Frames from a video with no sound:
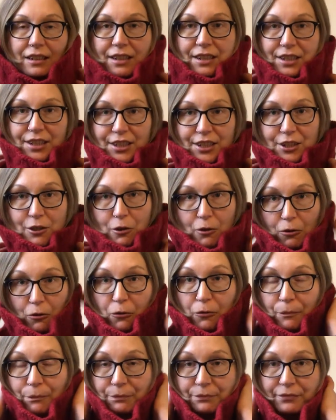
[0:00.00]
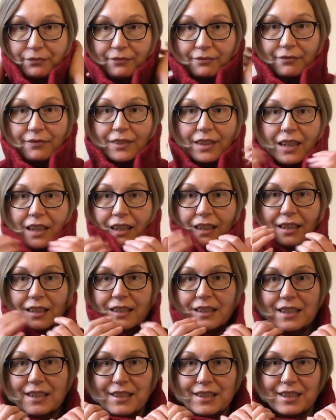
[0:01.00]
So
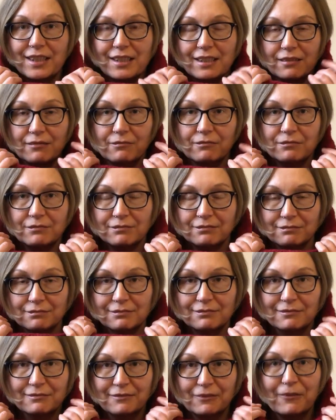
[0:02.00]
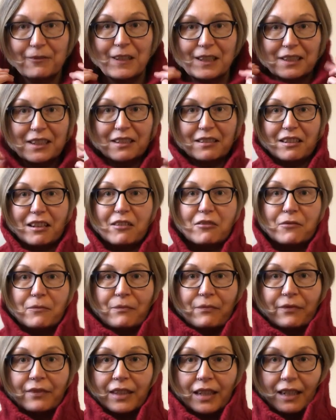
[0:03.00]
it is felted now,
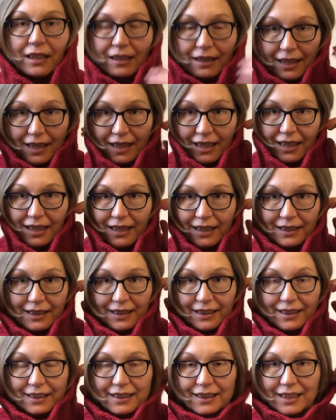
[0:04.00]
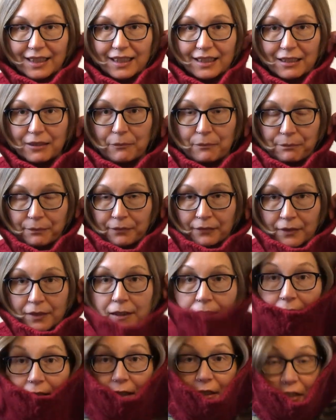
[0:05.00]
and
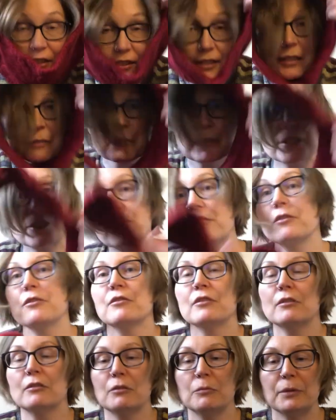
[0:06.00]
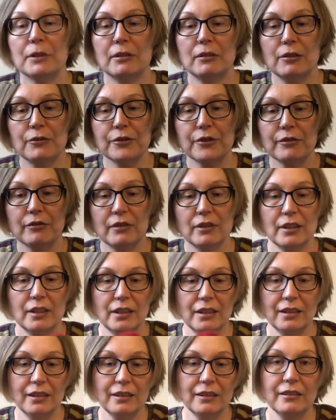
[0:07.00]
actually let me show you a little bit closer
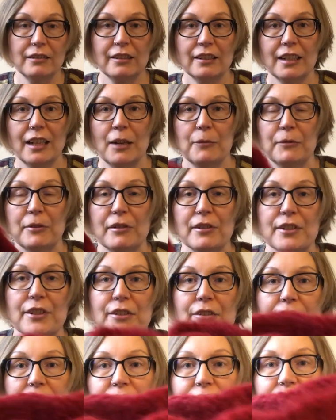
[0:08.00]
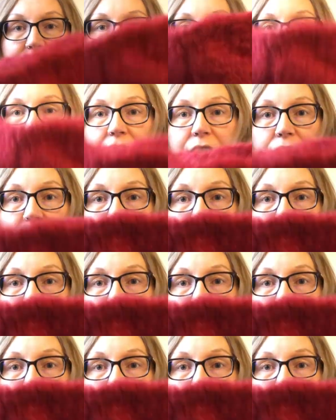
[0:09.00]
on the camera. So you can see that